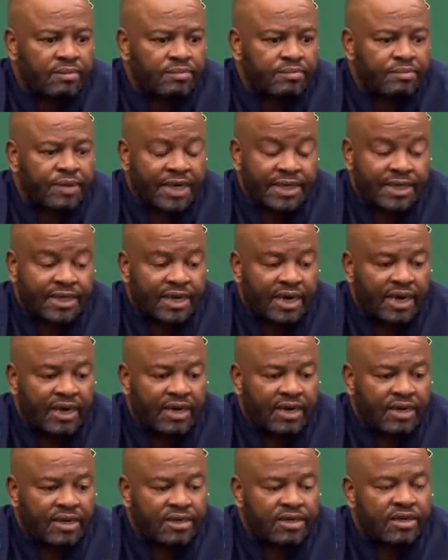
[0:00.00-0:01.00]

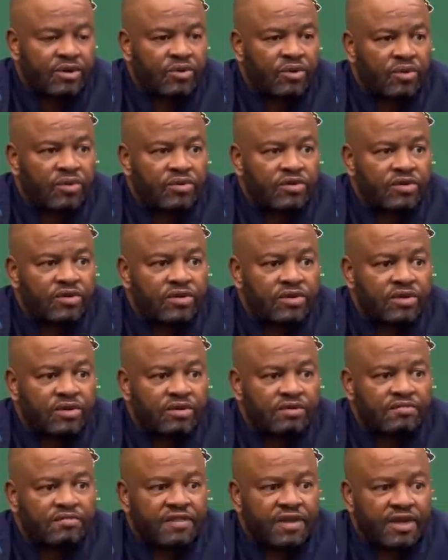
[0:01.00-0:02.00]
Personally, as a coach,
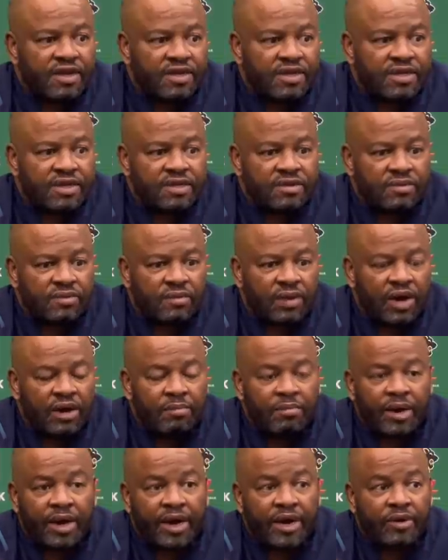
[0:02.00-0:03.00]
if there is
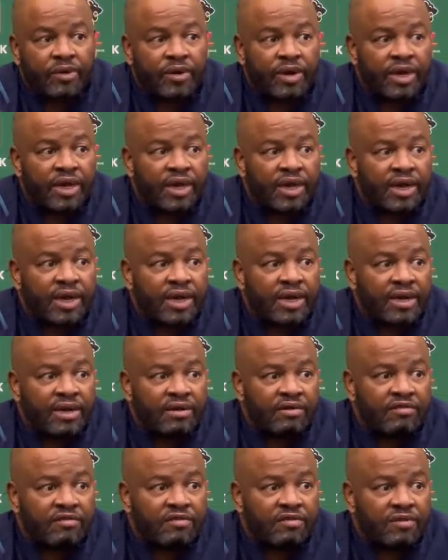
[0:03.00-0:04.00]
one paranoia that I
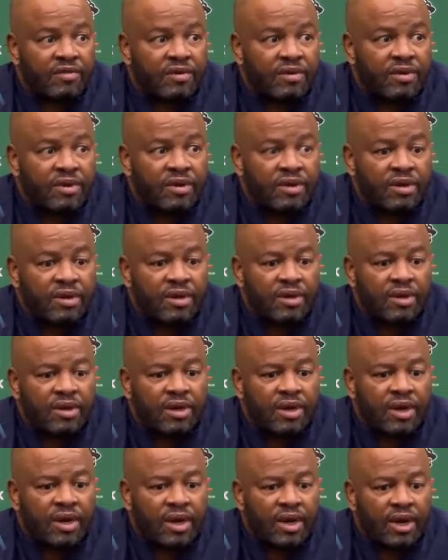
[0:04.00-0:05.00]
have,
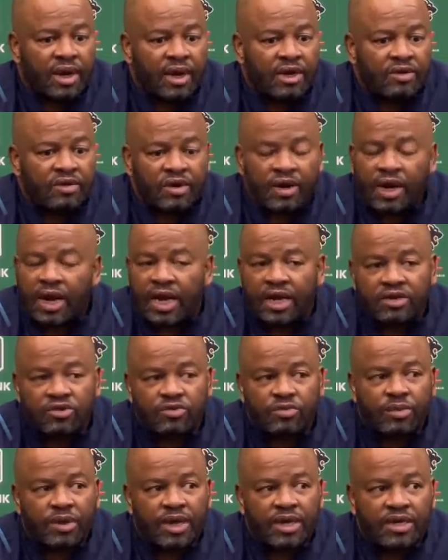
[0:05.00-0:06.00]
I don't like
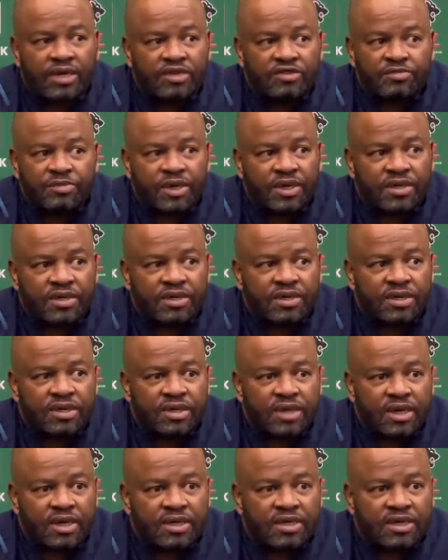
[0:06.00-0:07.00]
to play these
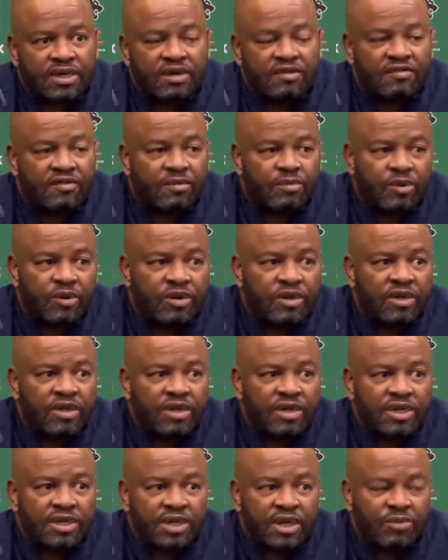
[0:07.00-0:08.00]
matches that everybody
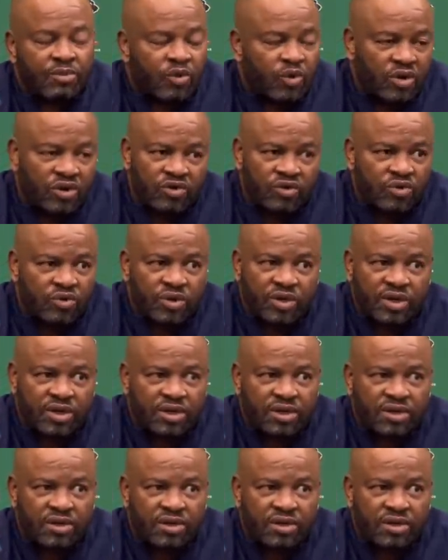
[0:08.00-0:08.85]
thinks I'm going to win.